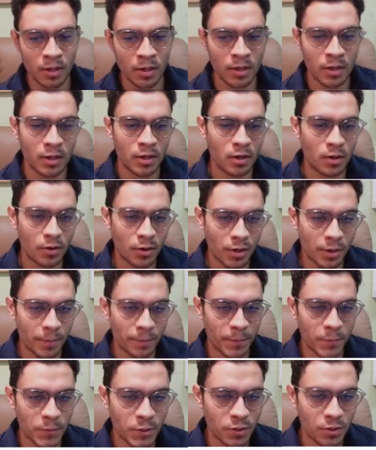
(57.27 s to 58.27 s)
Okay,
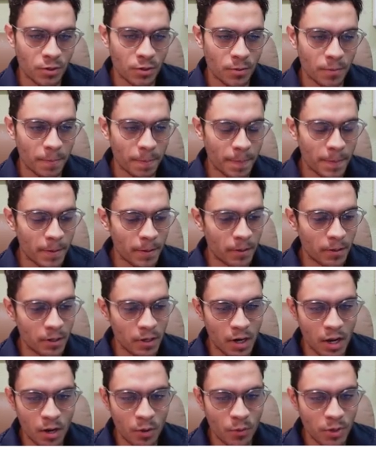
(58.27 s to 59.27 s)
so
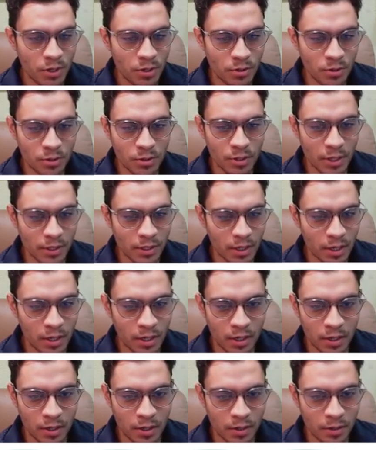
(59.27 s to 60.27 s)
now we just
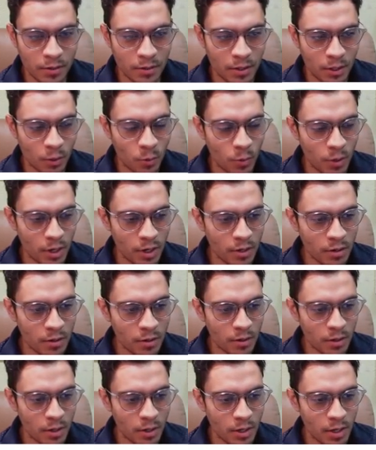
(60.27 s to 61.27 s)
attack the queen
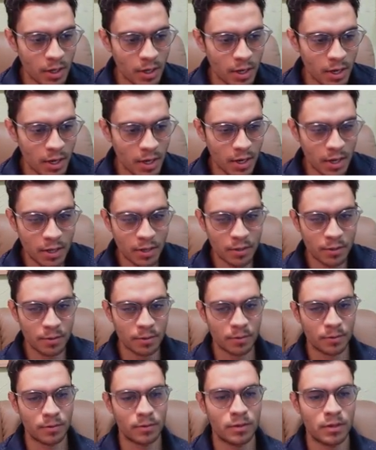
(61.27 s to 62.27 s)
and
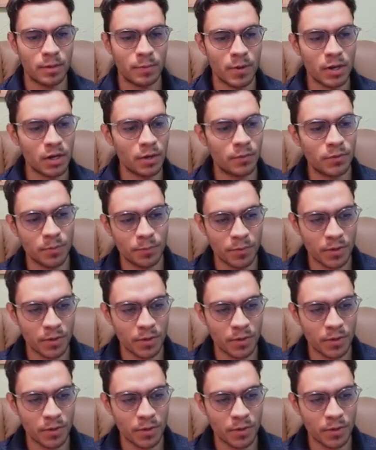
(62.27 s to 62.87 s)
develop the piece